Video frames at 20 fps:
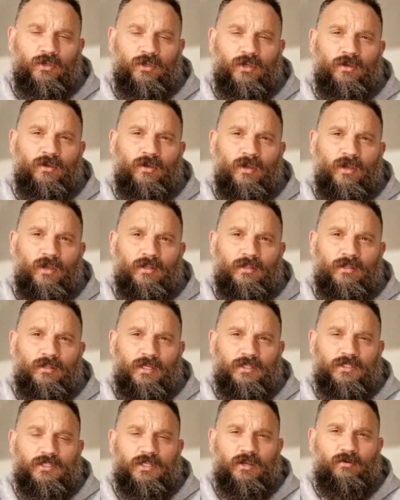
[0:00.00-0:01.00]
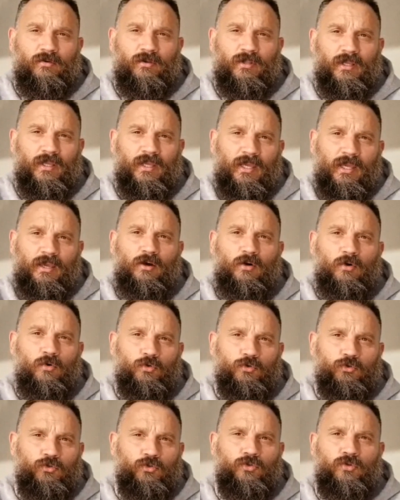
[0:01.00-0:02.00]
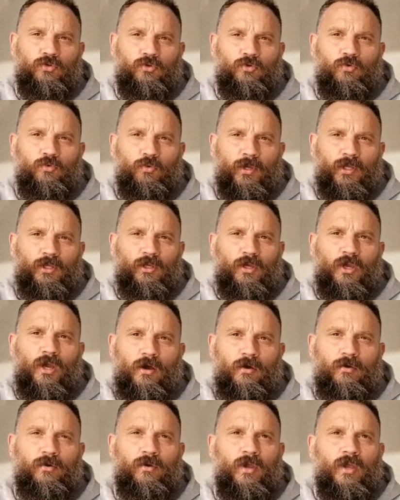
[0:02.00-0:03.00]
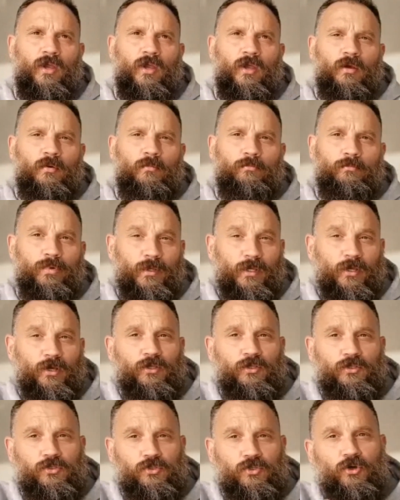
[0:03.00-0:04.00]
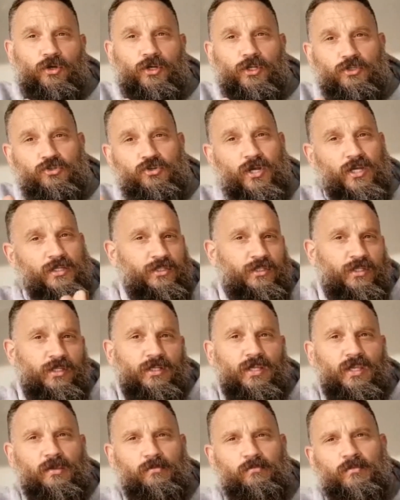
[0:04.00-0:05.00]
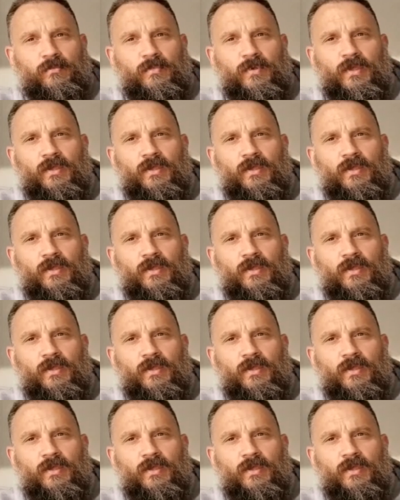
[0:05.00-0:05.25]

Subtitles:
you necessarily hear or do or where you go, because you got to trust in Him.